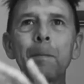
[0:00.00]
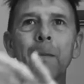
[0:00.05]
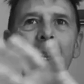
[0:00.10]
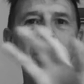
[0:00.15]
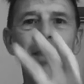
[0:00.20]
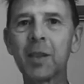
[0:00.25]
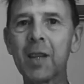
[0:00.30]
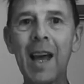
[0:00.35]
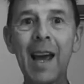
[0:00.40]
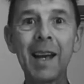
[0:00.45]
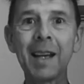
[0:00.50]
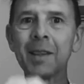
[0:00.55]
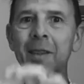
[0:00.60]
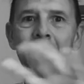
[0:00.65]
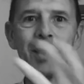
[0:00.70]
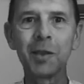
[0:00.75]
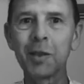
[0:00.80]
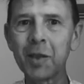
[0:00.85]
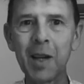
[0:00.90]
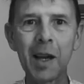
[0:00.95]

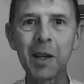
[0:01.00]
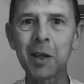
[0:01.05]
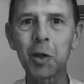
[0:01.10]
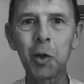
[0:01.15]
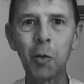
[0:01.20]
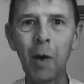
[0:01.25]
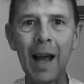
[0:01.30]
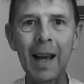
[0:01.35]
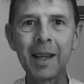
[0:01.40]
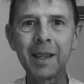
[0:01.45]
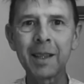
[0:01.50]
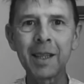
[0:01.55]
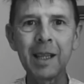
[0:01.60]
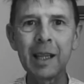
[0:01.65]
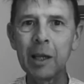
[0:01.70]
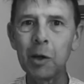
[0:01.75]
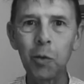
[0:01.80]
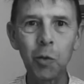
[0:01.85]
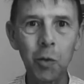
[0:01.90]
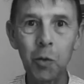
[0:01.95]
sex and
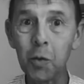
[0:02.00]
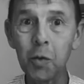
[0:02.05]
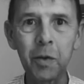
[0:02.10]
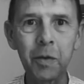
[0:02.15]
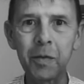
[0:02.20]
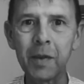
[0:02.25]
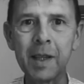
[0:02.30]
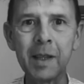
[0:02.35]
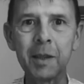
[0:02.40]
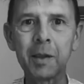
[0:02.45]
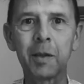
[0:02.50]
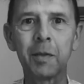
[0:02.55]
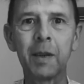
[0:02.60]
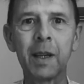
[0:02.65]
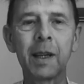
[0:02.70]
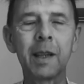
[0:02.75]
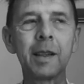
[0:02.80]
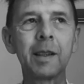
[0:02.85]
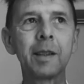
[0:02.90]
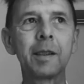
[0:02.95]
sexuality, all of these
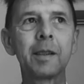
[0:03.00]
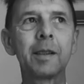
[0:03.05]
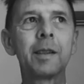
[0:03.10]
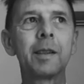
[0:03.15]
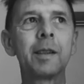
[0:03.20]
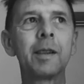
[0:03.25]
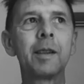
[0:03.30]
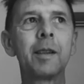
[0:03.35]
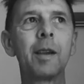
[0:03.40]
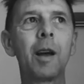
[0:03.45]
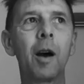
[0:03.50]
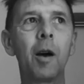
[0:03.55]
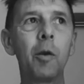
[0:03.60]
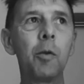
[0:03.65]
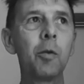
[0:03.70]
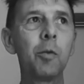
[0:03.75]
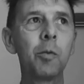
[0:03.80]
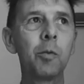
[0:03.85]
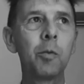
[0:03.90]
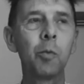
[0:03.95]
things, you know, the
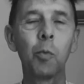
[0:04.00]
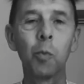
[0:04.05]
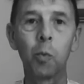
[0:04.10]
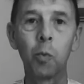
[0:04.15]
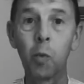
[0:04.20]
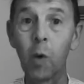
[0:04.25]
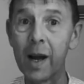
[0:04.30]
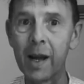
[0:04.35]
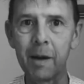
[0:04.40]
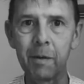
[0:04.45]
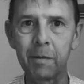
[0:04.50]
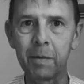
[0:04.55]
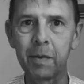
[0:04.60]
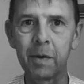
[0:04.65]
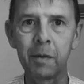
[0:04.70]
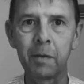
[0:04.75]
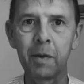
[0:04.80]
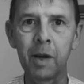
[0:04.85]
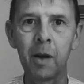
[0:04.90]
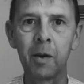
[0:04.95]
whole width
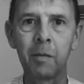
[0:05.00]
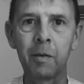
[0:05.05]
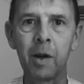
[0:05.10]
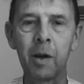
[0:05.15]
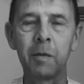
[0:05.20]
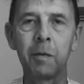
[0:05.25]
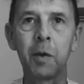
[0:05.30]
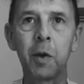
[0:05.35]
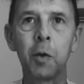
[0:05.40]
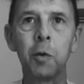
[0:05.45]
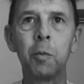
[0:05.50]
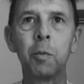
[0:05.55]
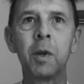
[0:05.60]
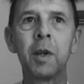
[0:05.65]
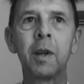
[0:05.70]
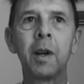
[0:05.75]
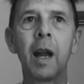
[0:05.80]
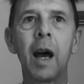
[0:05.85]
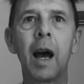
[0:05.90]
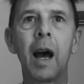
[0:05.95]
of
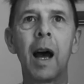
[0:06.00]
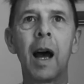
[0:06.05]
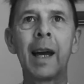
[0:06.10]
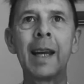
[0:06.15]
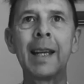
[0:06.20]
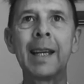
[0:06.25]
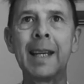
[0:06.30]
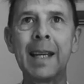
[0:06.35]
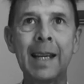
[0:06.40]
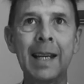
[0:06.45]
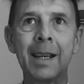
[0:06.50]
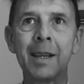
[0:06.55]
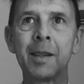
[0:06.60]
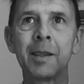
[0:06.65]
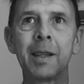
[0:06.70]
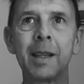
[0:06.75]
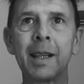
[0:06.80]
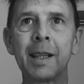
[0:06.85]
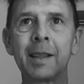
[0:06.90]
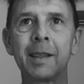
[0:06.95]
human ideas
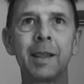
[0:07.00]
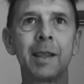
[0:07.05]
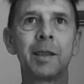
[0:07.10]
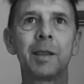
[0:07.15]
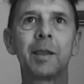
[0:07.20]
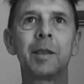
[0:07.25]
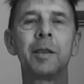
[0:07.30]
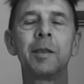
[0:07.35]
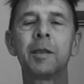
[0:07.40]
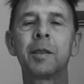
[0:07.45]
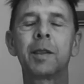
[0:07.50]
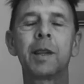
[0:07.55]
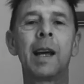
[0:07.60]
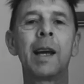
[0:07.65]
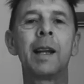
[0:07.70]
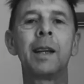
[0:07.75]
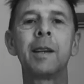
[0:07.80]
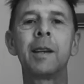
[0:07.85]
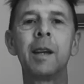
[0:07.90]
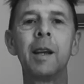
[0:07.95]
and existence
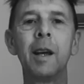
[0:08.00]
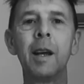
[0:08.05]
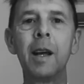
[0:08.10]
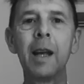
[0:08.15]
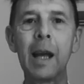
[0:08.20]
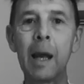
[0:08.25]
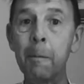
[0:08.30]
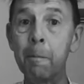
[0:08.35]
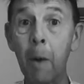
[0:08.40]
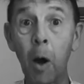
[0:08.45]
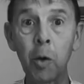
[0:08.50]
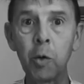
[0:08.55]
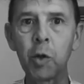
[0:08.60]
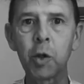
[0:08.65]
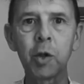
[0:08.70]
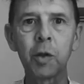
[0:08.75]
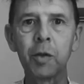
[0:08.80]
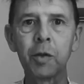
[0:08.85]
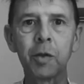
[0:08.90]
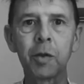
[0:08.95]
and
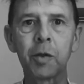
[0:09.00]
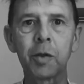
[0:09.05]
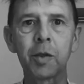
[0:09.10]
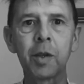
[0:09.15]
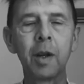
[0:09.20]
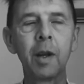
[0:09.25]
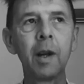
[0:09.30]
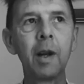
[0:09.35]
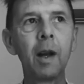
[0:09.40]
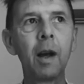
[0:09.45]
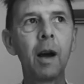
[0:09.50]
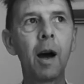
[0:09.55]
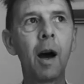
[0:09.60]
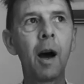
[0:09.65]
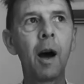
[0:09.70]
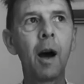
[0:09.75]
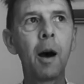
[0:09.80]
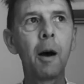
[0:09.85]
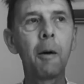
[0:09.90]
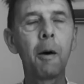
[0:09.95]
emotions
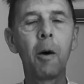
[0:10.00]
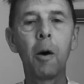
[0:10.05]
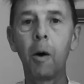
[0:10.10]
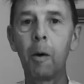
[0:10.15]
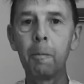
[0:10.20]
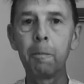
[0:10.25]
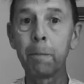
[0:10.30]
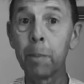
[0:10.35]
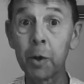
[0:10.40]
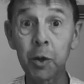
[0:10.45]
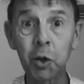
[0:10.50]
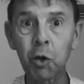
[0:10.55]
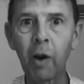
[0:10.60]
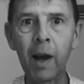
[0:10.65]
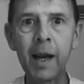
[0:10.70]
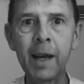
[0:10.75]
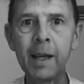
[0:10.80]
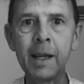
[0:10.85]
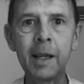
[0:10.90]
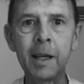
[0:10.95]
are
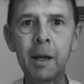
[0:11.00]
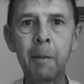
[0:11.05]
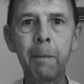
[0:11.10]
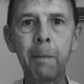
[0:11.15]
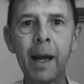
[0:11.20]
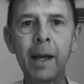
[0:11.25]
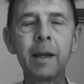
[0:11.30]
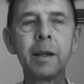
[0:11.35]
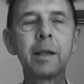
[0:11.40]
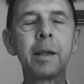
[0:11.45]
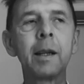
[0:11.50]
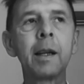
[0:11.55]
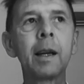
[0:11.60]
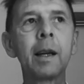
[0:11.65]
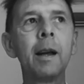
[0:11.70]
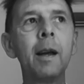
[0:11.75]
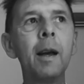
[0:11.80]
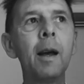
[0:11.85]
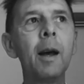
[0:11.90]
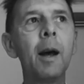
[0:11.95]
portrayed in a painting.
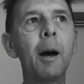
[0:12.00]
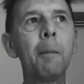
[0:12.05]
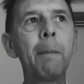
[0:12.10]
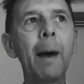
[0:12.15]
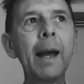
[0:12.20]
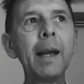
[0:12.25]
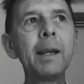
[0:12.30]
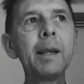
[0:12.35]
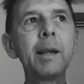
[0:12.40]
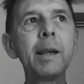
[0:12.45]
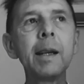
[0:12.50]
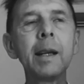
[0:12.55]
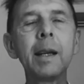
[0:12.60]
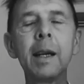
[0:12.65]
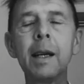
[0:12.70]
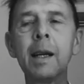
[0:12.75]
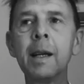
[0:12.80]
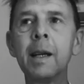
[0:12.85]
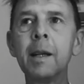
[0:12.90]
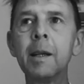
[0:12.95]
A
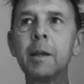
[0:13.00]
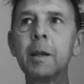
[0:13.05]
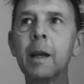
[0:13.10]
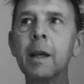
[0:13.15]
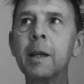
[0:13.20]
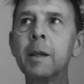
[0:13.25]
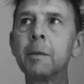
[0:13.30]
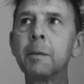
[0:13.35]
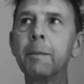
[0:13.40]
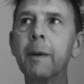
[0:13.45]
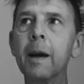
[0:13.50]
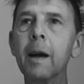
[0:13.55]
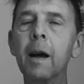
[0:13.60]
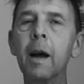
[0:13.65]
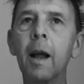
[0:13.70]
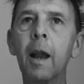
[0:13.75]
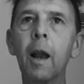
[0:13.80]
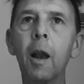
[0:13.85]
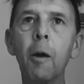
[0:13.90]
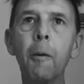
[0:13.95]
painting is
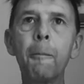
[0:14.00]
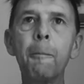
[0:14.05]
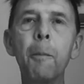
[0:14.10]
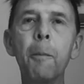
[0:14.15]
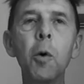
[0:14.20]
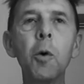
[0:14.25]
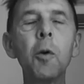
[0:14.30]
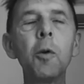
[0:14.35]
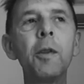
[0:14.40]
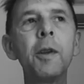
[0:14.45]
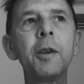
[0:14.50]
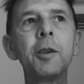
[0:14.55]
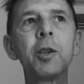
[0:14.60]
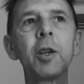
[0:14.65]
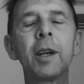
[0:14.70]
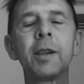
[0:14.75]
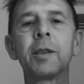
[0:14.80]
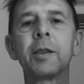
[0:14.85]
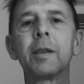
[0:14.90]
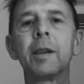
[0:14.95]
a lot more than
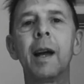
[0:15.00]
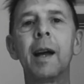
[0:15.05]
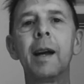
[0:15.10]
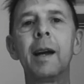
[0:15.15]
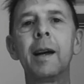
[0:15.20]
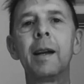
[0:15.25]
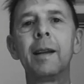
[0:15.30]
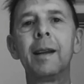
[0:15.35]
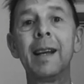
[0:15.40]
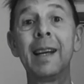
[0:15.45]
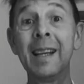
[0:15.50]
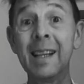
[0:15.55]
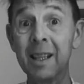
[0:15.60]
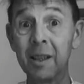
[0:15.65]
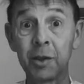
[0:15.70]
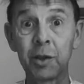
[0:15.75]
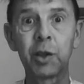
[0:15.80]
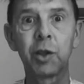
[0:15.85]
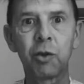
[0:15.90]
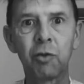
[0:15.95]
just an
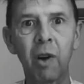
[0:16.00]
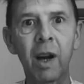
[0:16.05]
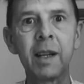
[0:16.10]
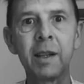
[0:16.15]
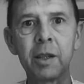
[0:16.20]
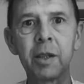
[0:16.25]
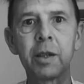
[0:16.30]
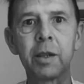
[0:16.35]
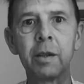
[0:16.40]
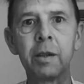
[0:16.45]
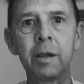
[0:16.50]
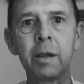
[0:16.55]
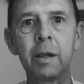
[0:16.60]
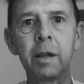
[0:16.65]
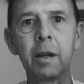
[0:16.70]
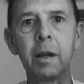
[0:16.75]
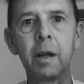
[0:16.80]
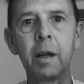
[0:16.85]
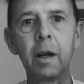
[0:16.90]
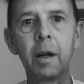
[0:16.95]
illustration
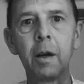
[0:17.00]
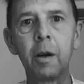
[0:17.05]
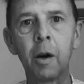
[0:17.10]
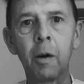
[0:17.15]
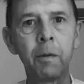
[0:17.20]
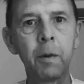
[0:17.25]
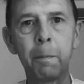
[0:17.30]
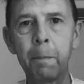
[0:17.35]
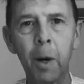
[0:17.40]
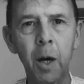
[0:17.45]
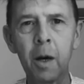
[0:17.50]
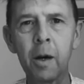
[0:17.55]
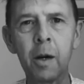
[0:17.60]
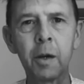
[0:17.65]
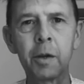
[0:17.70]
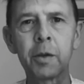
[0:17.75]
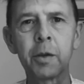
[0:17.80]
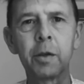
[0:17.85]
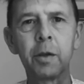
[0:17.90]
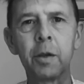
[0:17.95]
of a
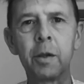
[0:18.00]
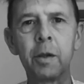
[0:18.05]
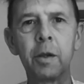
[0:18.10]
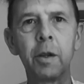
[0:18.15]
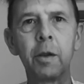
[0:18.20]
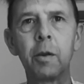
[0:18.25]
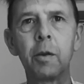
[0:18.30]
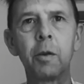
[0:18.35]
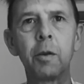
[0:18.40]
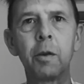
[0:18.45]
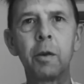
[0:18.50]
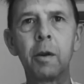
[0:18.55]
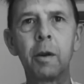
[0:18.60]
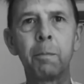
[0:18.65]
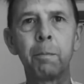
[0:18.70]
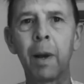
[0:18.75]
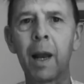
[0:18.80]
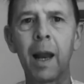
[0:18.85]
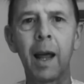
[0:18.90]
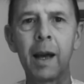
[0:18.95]
person or
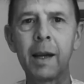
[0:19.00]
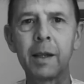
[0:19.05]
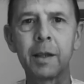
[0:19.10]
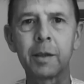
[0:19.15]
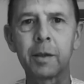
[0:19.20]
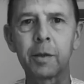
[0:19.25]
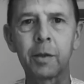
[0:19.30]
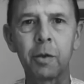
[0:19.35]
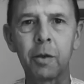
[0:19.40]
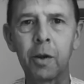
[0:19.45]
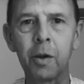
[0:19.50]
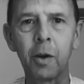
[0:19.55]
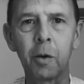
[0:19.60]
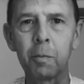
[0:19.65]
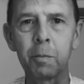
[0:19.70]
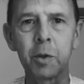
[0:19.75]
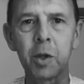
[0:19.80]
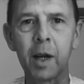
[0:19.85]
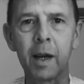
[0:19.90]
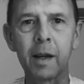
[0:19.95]
a place or an
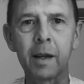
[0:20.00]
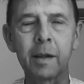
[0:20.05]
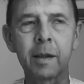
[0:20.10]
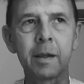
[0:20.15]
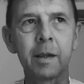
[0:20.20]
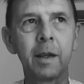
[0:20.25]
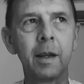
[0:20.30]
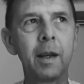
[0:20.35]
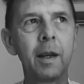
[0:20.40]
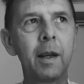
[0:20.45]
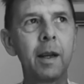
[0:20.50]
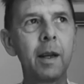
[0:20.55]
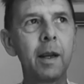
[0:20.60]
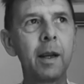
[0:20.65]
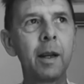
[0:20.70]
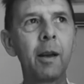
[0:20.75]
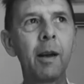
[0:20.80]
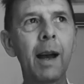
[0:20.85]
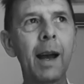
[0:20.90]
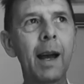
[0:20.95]
object.
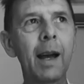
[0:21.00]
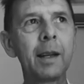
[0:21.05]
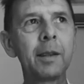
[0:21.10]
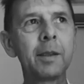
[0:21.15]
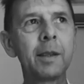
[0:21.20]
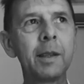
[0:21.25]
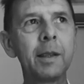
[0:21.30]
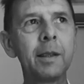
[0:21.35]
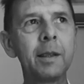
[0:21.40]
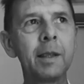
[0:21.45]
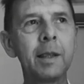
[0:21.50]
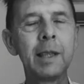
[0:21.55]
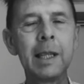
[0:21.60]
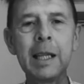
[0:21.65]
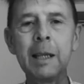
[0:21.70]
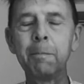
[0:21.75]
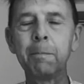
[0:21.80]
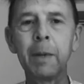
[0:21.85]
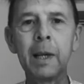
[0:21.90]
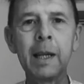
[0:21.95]
You know, it has these
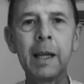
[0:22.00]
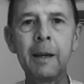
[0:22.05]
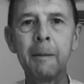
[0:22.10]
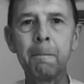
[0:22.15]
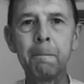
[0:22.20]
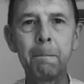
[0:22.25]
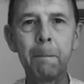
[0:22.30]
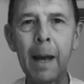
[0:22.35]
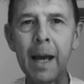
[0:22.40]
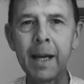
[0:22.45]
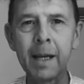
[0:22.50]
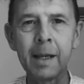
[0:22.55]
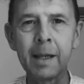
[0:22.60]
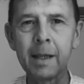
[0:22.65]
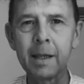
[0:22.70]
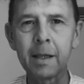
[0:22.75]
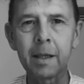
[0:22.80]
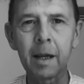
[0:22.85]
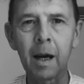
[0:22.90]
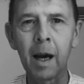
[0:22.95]
deeply
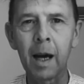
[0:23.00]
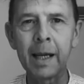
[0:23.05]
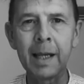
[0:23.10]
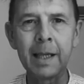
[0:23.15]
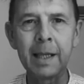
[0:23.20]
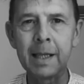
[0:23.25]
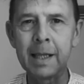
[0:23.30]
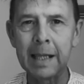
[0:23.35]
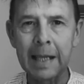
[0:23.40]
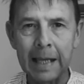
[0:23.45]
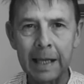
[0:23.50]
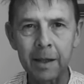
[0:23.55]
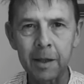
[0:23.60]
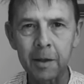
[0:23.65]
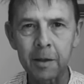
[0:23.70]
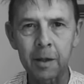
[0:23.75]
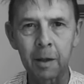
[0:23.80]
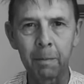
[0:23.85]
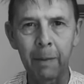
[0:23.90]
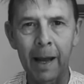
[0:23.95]
embedded
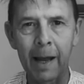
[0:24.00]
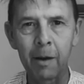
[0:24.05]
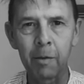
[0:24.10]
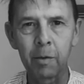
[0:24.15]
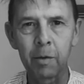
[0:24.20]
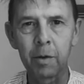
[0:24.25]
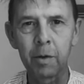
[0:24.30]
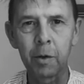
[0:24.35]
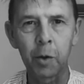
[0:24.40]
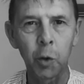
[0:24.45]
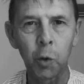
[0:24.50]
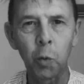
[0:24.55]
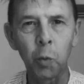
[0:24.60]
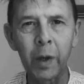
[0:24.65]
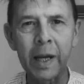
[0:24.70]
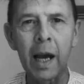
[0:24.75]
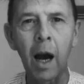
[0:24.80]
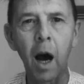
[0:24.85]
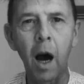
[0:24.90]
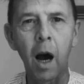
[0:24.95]
ideas about who
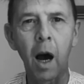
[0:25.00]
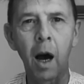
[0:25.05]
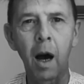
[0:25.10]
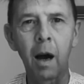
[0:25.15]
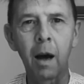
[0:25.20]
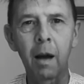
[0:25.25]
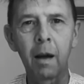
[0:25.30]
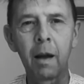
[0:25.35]
we are.